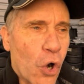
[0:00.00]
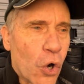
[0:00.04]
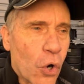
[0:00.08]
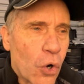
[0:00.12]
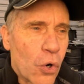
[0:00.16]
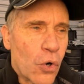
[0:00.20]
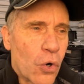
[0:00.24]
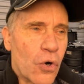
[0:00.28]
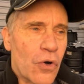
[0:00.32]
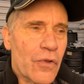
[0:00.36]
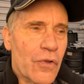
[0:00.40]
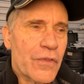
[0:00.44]

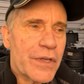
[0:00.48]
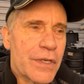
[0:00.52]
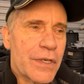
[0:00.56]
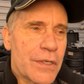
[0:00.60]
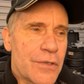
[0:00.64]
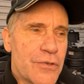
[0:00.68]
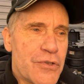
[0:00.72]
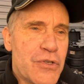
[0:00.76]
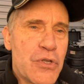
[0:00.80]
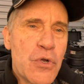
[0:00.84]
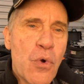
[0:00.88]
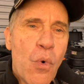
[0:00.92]
all
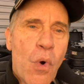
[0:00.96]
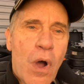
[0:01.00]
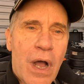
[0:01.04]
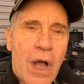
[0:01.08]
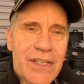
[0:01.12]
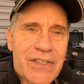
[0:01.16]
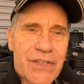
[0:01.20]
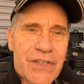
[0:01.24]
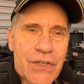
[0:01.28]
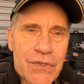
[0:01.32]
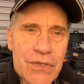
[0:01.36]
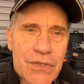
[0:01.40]
the
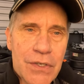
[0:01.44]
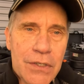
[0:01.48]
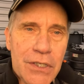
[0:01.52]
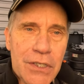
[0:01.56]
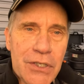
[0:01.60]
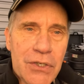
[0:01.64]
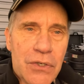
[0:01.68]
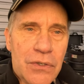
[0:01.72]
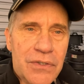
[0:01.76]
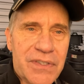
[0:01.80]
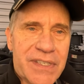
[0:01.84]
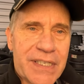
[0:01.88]
nuances and
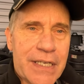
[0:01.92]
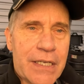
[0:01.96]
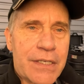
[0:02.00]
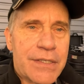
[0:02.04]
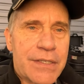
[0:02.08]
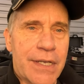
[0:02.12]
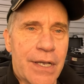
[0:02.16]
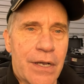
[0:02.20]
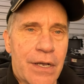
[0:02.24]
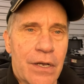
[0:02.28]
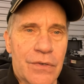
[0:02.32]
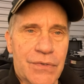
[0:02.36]
little
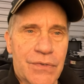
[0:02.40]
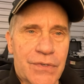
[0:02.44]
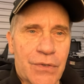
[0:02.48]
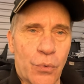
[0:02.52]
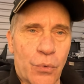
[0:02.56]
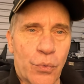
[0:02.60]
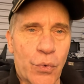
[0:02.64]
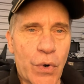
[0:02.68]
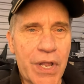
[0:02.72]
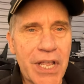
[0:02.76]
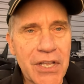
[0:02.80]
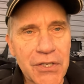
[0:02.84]
details
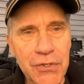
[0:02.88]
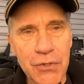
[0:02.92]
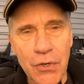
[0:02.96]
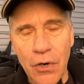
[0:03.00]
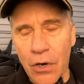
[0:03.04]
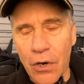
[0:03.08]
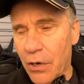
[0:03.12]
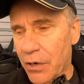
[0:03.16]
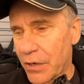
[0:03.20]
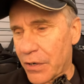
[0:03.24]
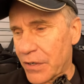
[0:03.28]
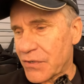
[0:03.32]
the race
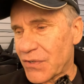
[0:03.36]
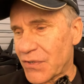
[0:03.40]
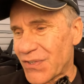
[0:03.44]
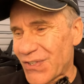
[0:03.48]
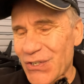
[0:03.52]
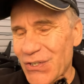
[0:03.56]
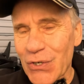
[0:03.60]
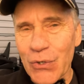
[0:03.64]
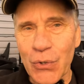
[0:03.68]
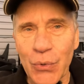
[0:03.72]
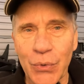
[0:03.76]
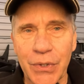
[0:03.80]
car is
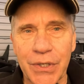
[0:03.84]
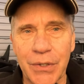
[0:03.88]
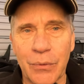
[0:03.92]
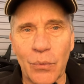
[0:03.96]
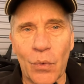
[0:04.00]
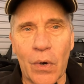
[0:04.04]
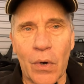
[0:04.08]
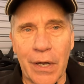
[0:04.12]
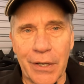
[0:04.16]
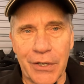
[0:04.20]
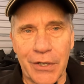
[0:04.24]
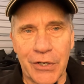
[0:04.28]

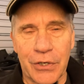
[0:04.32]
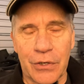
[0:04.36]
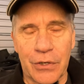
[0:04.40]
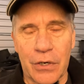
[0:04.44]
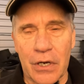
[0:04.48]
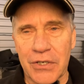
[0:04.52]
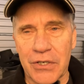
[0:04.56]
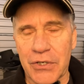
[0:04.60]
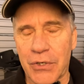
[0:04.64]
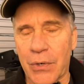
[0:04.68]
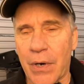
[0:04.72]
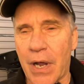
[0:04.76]
doing while you're
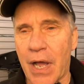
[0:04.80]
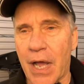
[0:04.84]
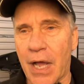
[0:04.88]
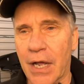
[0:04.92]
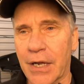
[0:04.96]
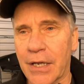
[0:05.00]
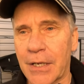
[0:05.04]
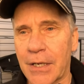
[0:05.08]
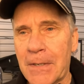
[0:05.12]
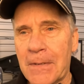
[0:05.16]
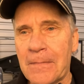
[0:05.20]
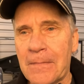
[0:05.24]
on
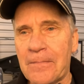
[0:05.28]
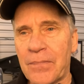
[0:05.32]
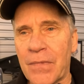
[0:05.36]
track.